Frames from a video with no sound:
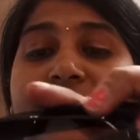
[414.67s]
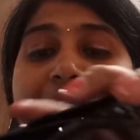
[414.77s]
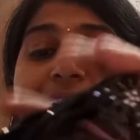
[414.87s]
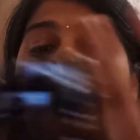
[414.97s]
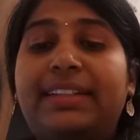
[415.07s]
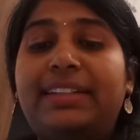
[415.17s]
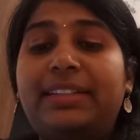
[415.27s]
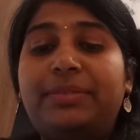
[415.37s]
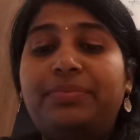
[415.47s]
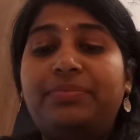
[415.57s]
And
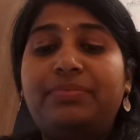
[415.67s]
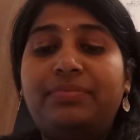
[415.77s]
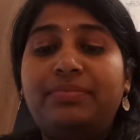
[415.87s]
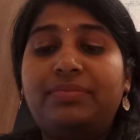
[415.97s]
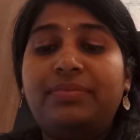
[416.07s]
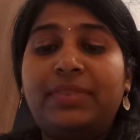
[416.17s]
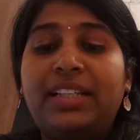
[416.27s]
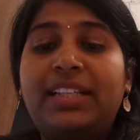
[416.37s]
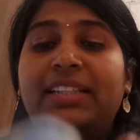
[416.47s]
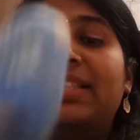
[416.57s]

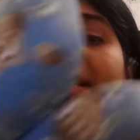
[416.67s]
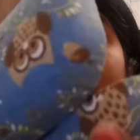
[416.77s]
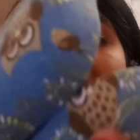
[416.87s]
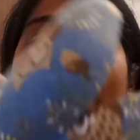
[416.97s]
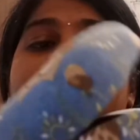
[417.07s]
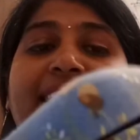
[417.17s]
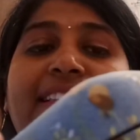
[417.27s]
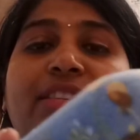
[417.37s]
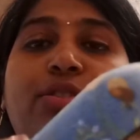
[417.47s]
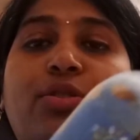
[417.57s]
this glass
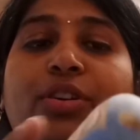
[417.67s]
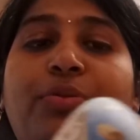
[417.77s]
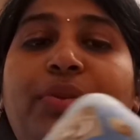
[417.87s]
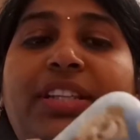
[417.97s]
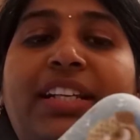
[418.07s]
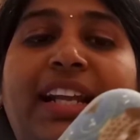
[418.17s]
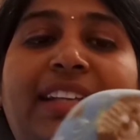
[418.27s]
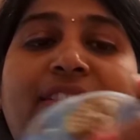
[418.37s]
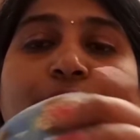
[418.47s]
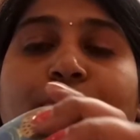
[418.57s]
case is not with the
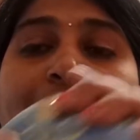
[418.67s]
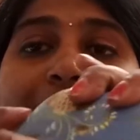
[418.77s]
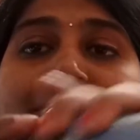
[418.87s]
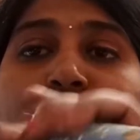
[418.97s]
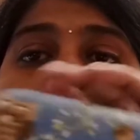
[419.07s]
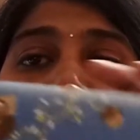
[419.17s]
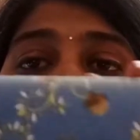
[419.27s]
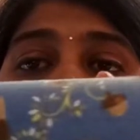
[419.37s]
glasses, so I have to buy